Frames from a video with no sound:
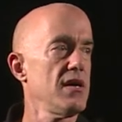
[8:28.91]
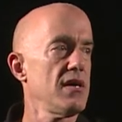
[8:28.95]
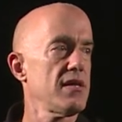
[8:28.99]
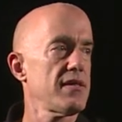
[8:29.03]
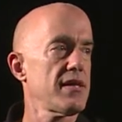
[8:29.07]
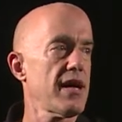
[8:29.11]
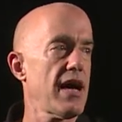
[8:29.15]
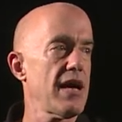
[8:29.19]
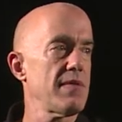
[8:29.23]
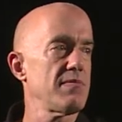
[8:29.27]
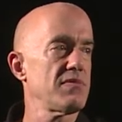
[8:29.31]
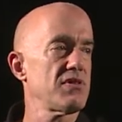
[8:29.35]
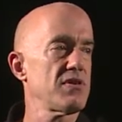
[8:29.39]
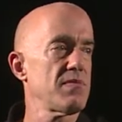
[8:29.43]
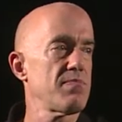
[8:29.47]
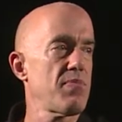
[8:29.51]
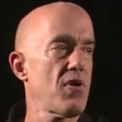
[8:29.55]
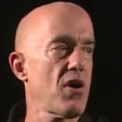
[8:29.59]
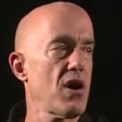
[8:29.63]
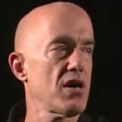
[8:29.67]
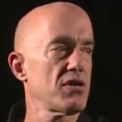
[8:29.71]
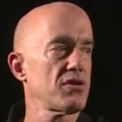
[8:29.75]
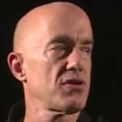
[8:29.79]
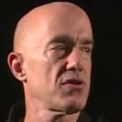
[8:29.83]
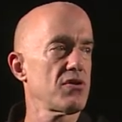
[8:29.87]
times the
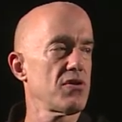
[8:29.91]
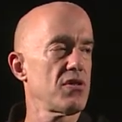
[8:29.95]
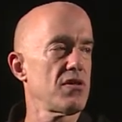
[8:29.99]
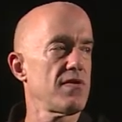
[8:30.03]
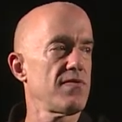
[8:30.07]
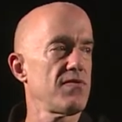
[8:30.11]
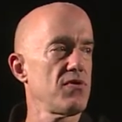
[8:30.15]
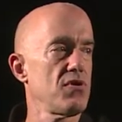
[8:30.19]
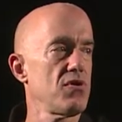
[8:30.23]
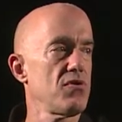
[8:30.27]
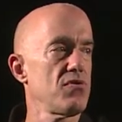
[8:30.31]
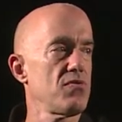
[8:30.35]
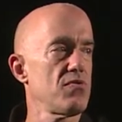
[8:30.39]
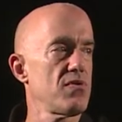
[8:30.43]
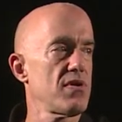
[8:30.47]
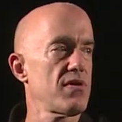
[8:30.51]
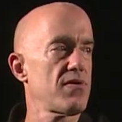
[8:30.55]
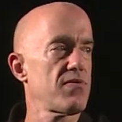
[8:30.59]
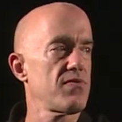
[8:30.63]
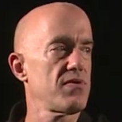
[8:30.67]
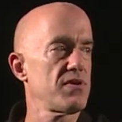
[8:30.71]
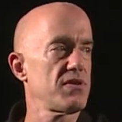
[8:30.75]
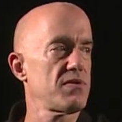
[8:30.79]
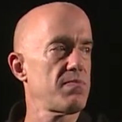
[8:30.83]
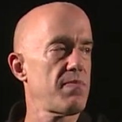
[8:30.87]
partial of u
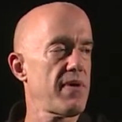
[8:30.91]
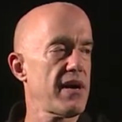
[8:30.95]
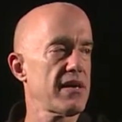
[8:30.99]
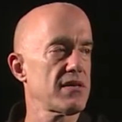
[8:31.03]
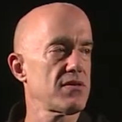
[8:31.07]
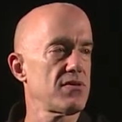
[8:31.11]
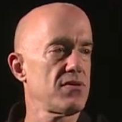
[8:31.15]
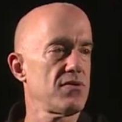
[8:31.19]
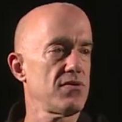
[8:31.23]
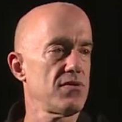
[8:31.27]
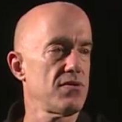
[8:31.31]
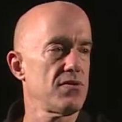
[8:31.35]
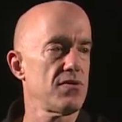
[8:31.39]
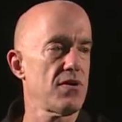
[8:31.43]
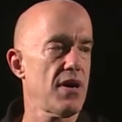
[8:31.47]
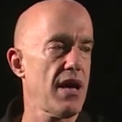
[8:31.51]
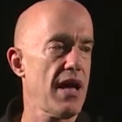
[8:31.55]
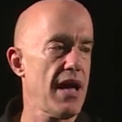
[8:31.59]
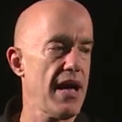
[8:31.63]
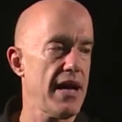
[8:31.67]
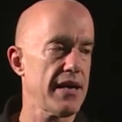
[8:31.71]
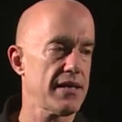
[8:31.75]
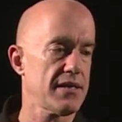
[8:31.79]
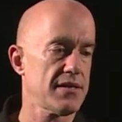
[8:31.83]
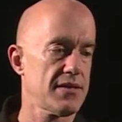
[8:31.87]
with respect to
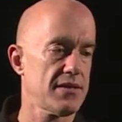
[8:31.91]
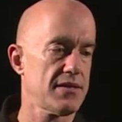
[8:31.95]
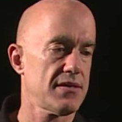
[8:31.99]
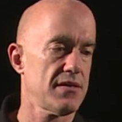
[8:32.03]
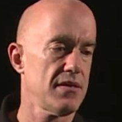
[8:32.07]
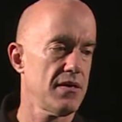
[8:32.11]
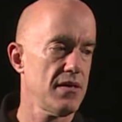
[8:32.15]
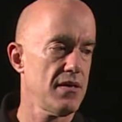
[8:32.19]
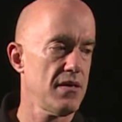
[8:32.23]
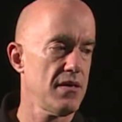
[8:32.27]
x.